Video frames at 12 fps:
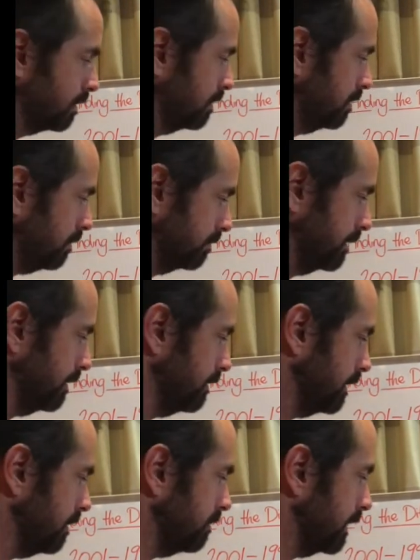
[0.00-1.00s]
Oh, there we
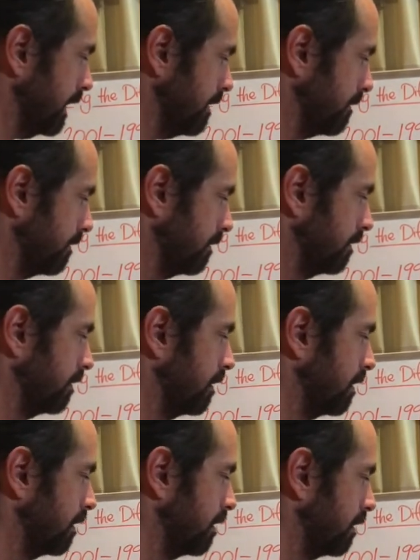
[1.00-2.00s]
go again.
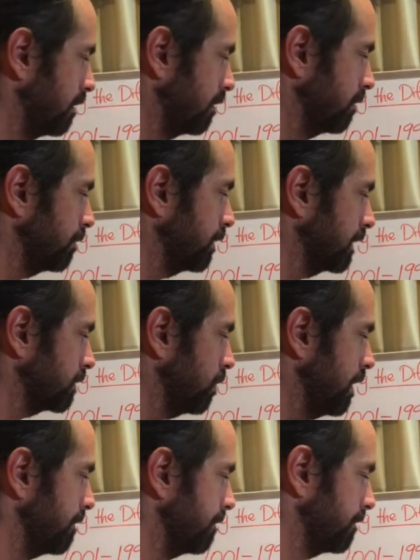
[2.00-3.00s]
Plus 1.